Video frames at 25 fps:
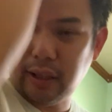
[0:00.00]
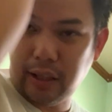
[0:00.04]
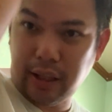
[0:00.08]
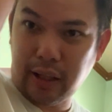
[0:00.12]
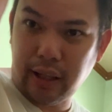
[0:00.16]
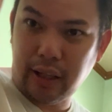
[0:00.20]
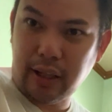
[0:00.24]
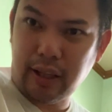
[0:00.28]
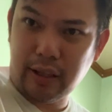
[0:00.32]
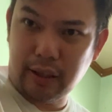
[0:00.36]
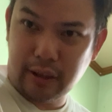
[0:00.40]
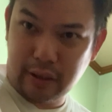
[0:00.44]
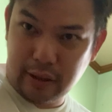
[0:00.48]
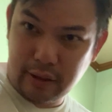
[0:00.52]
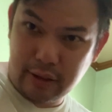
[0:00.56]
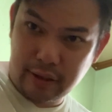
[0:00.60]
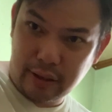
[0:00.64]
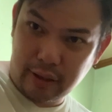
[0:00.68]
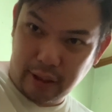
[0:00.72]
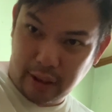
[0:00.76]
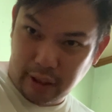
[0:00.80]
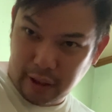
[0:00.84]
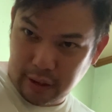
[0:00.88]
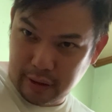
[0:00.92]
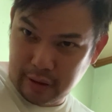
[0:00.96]
and
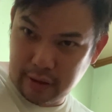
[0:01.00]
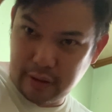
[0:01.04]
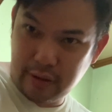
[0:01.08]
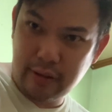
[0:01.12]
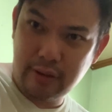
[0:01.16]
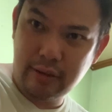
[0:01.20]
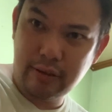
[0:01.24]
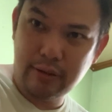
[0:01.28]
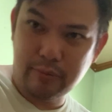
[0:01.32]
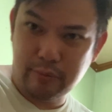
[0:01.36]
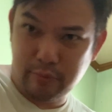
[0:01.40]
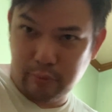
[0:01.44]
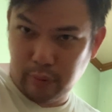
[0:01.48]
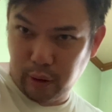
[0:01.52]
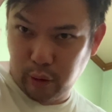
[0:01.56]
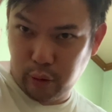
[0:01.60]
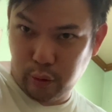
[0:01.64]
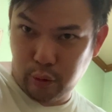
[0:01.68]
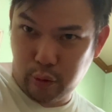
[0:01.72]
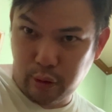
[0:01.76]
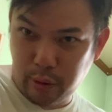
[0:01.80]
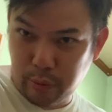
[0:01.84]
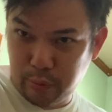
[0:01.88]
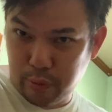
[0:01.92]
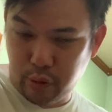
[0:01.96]
yeah
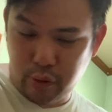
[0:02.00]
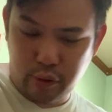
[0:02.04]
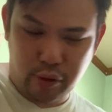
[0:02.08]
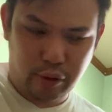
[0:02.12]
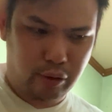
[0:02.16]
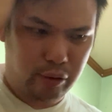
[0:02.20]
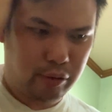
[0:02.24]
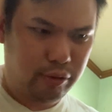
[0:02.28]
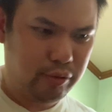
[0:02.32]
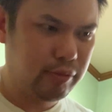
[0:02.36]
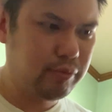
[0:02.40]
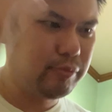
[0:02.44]
magulo ng buko